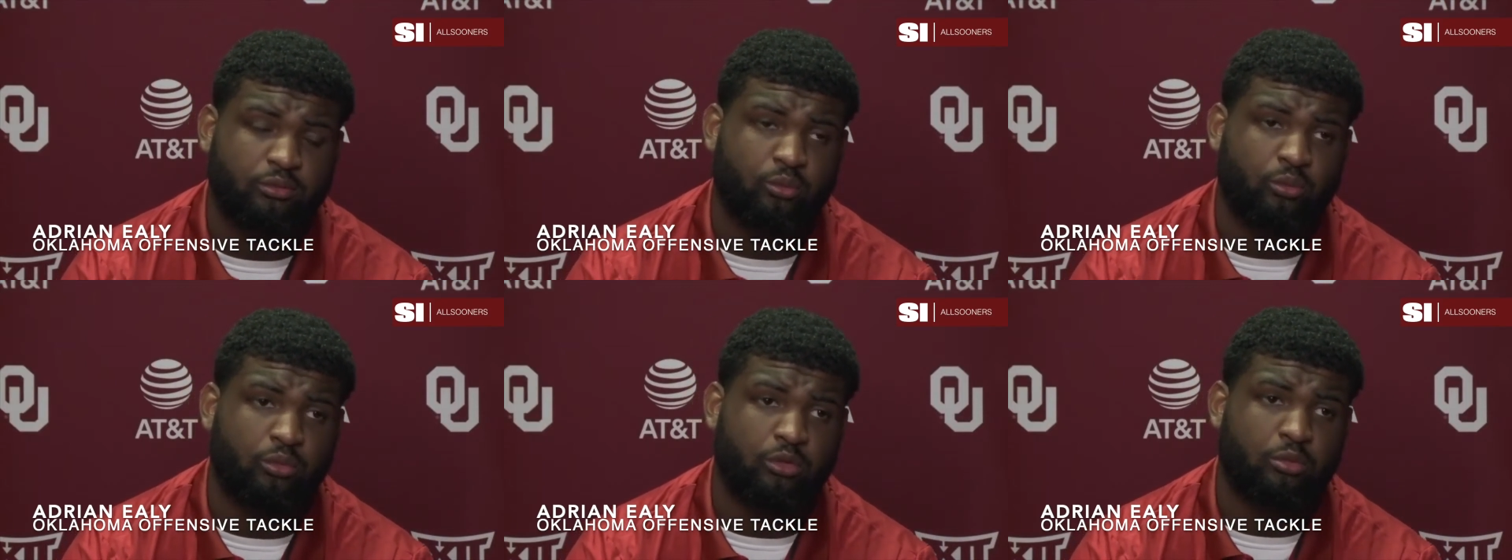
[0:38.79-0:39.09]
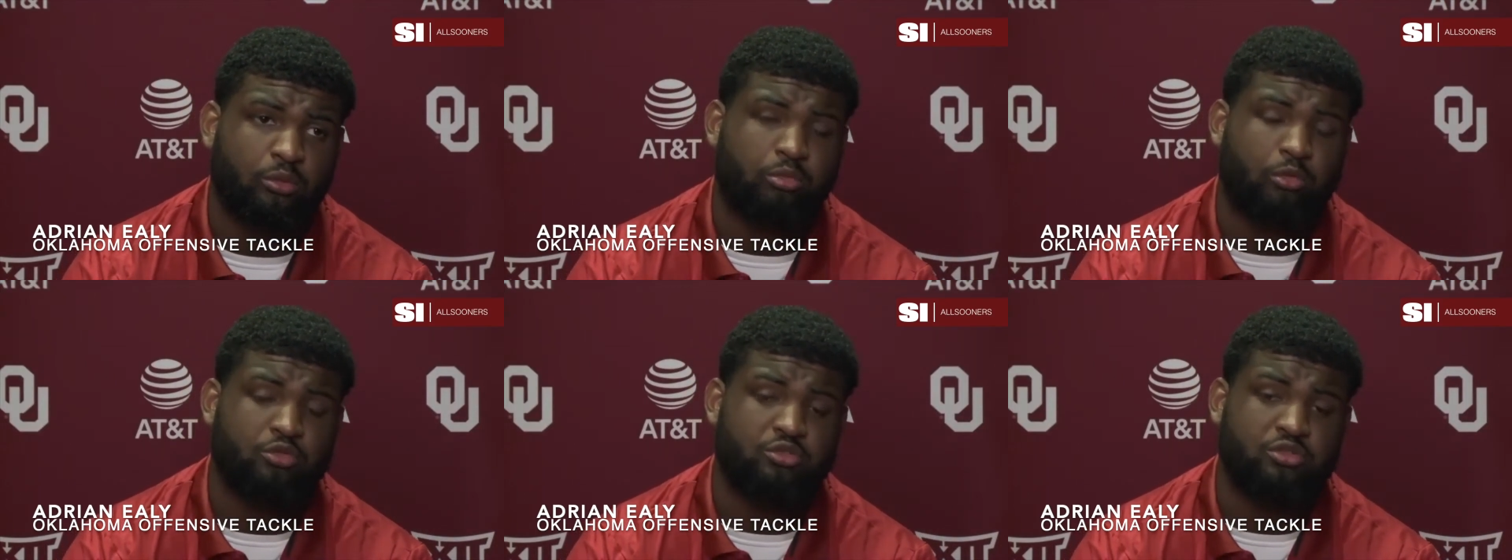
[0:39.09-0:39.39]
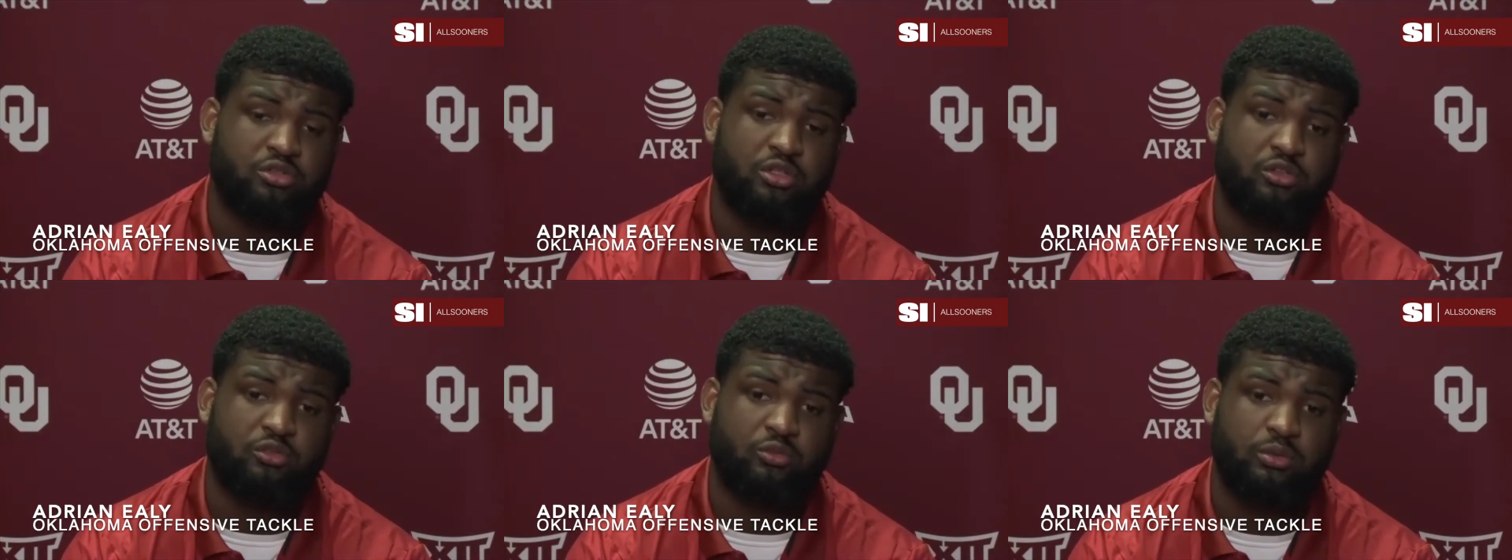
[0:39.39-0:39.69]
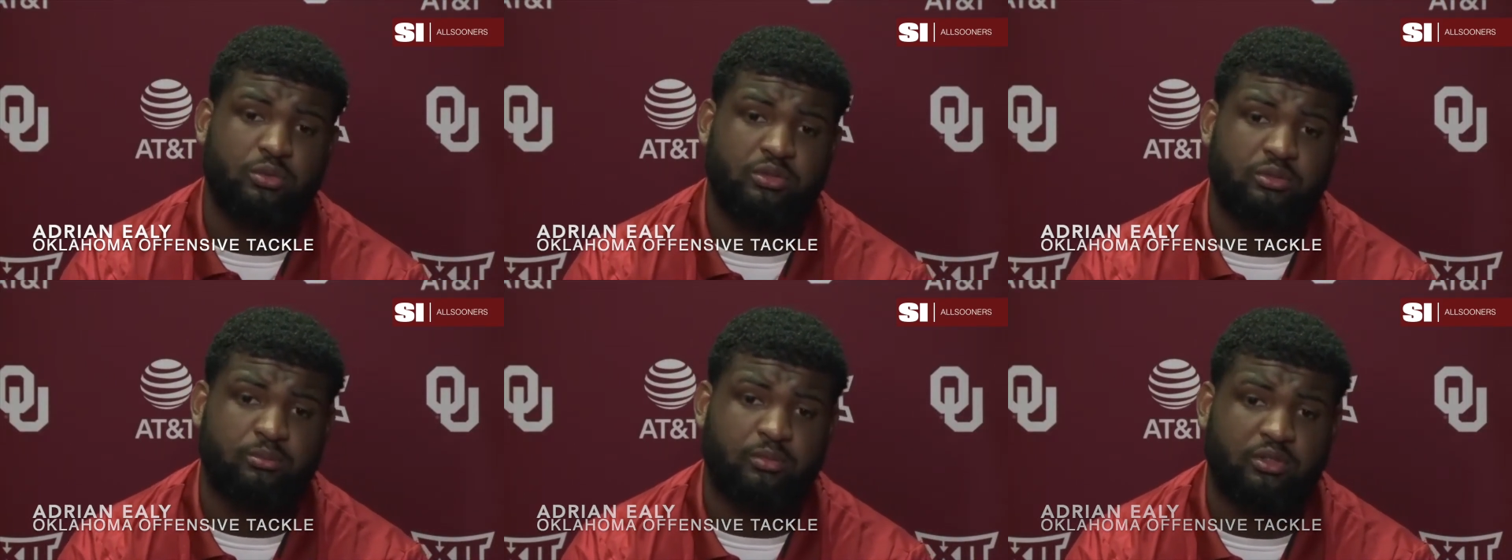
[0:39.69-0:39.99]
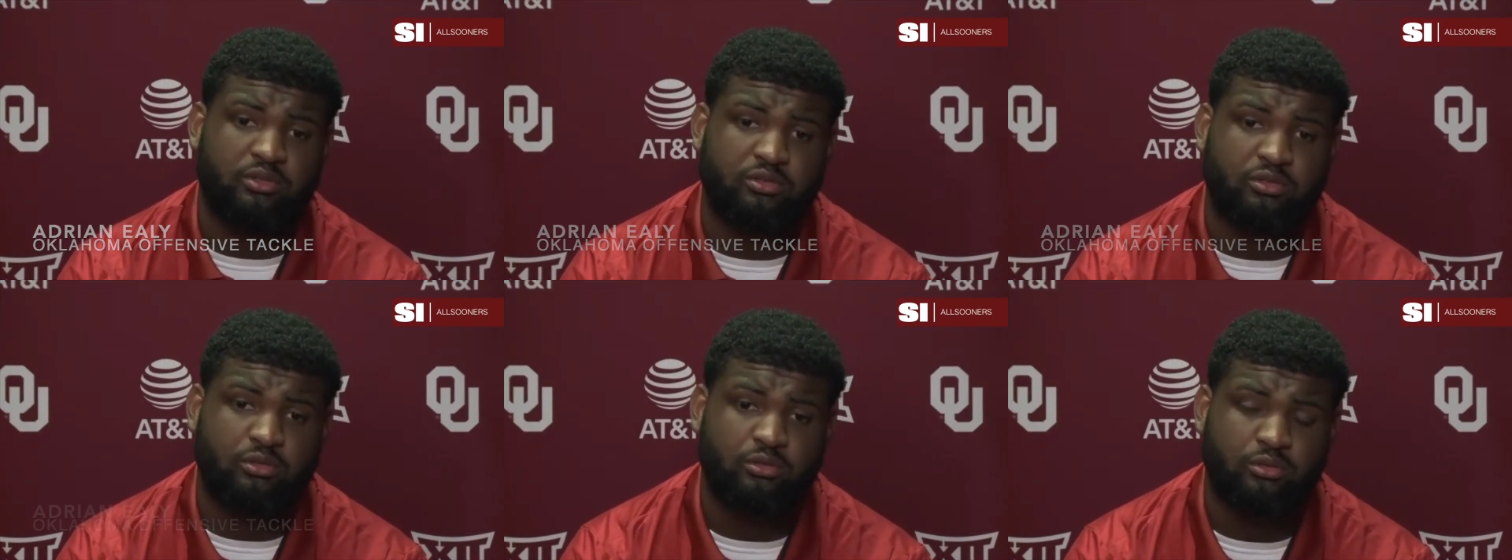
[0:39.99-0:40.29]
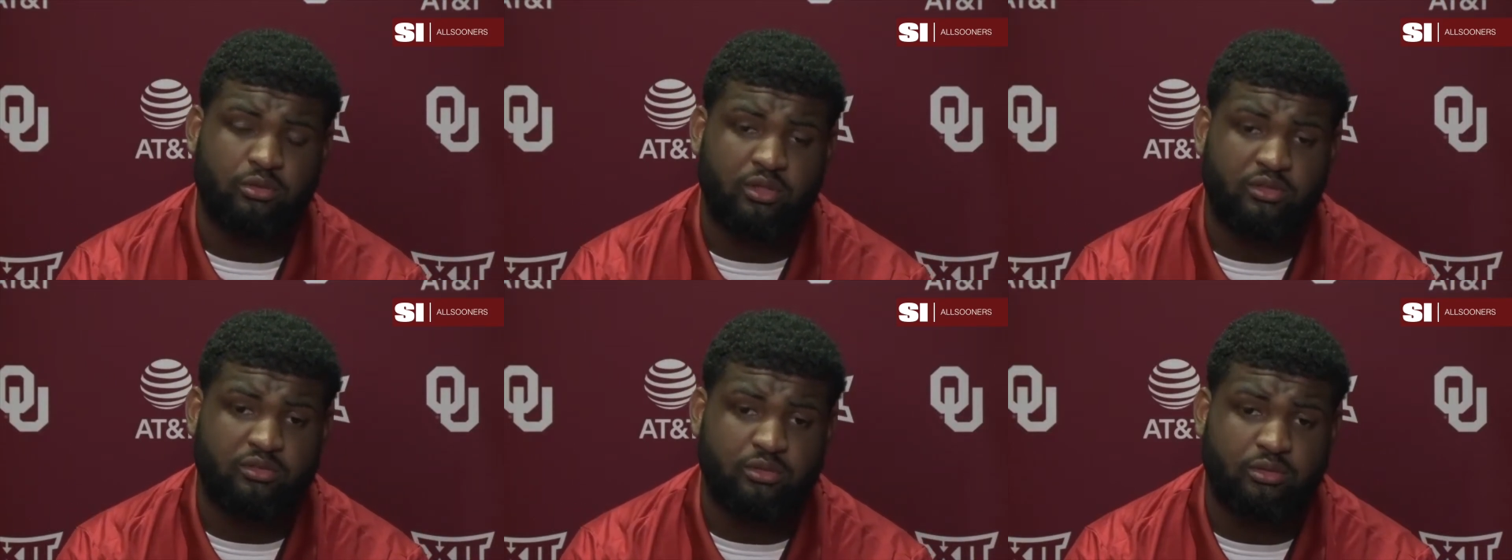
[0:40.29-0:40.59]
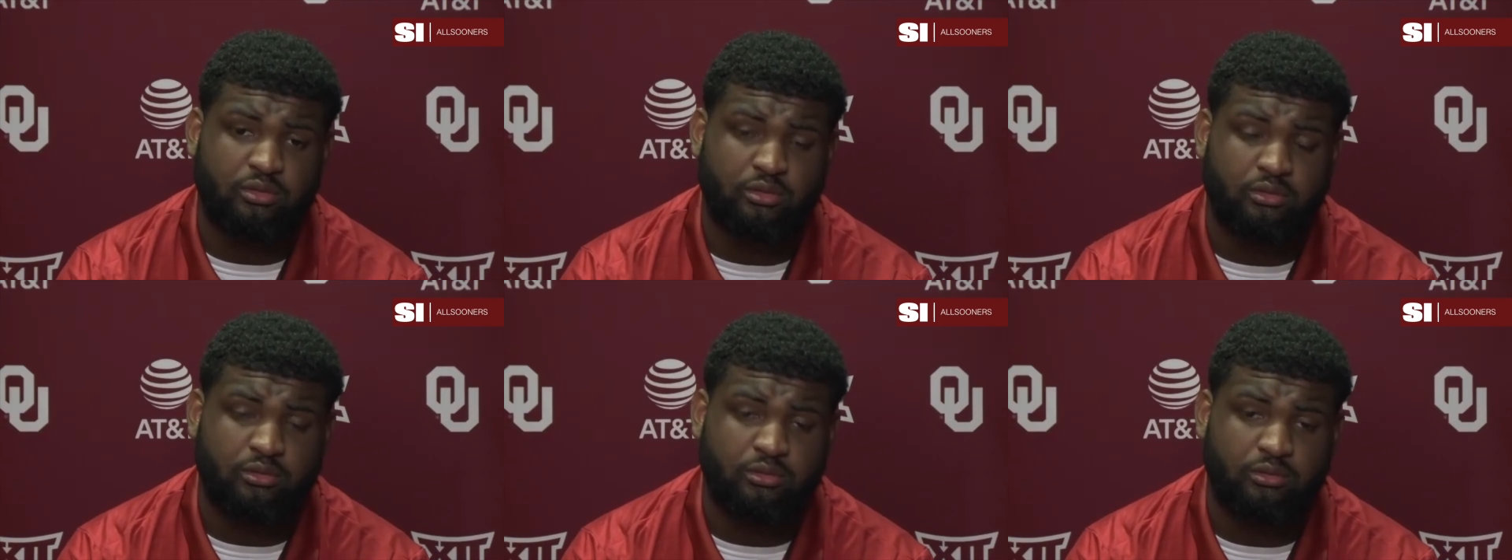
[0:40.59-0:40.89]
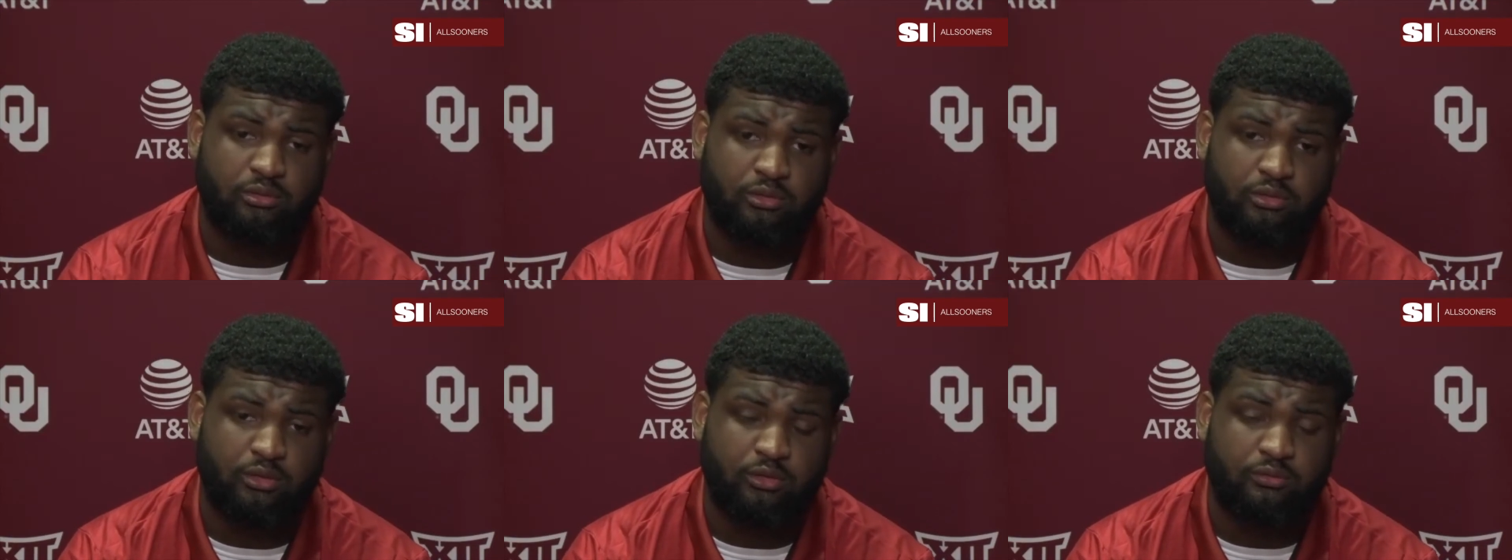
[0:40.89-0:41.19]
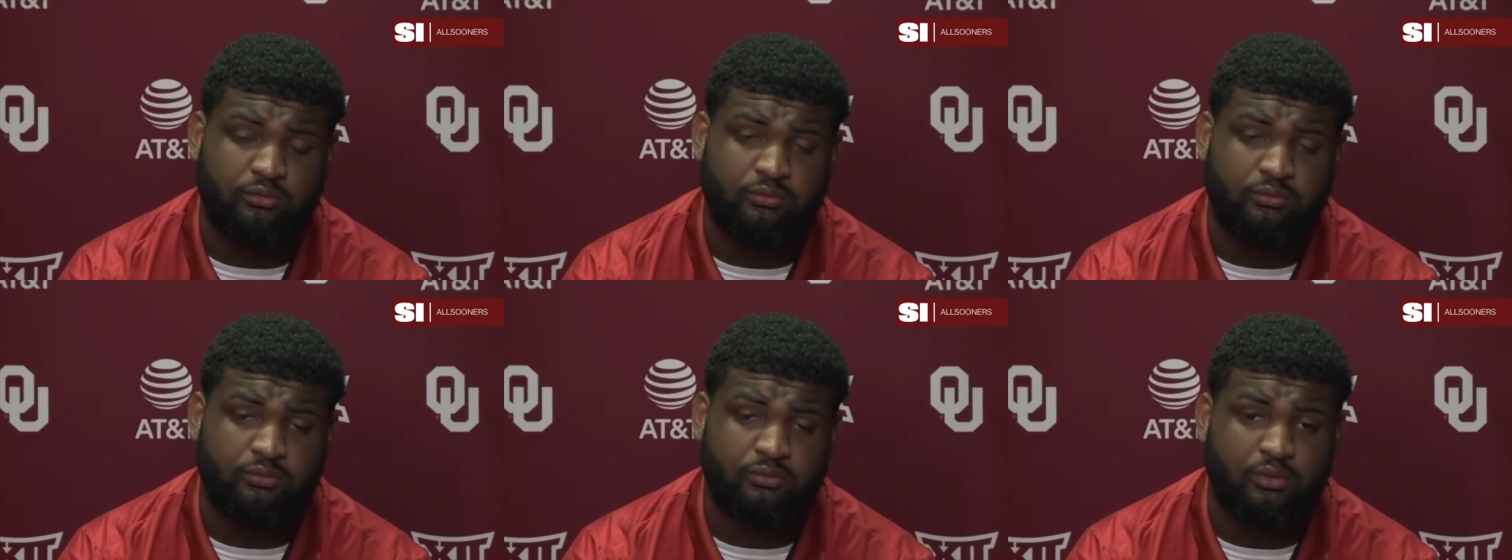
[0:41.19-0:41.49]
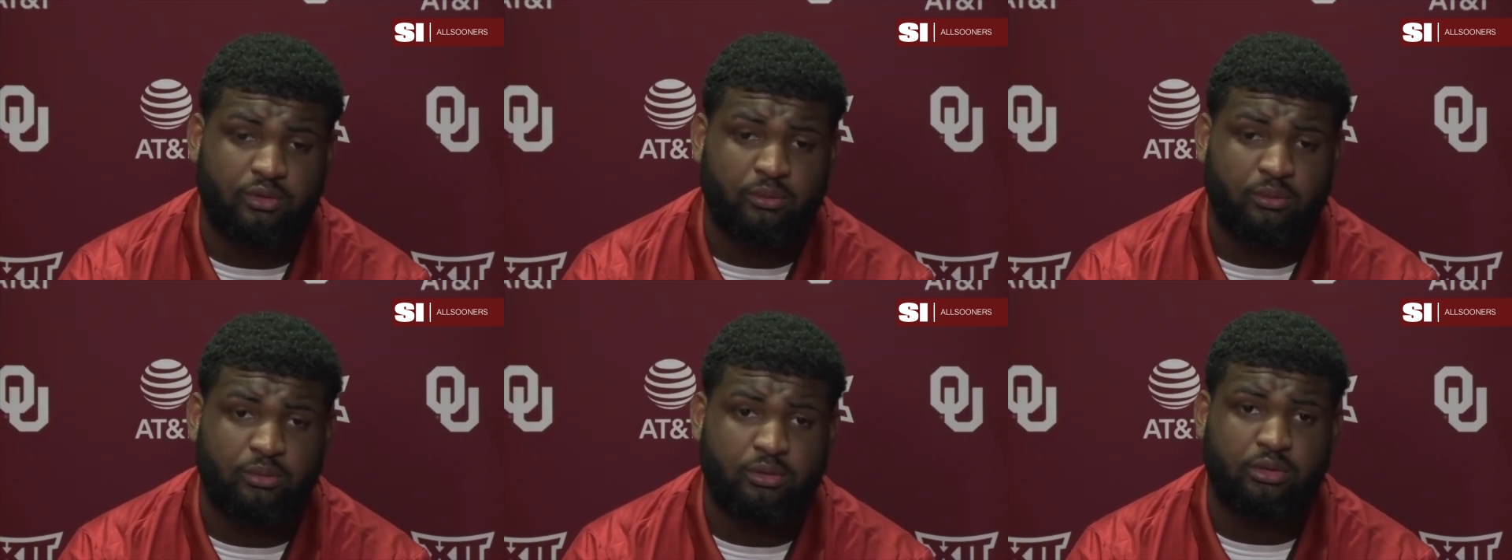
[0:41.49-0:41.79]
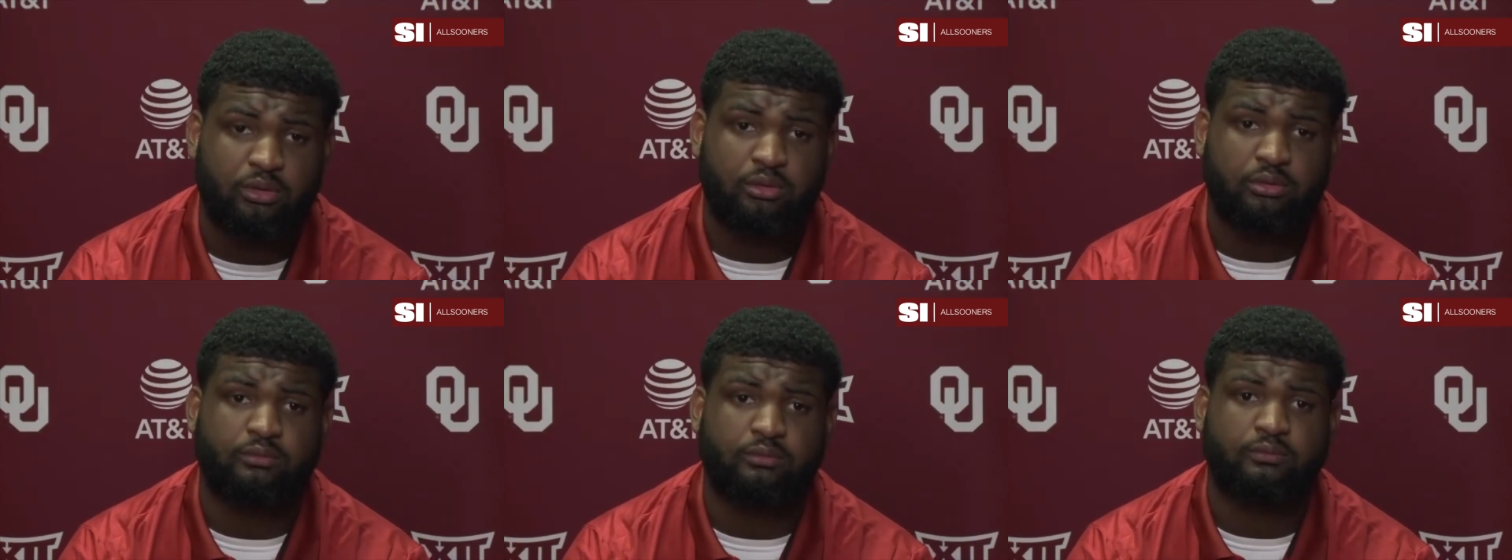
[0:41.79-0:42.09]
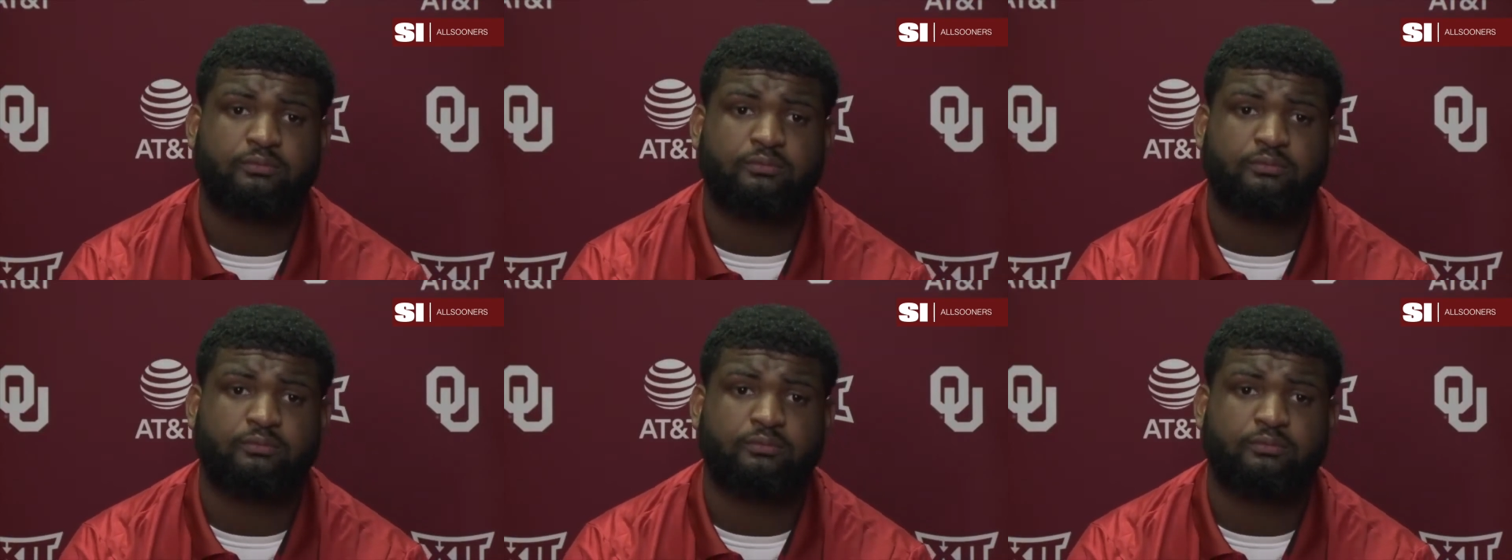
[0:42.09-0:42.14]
we're approaching this week to make sure that's he don't feel that way again.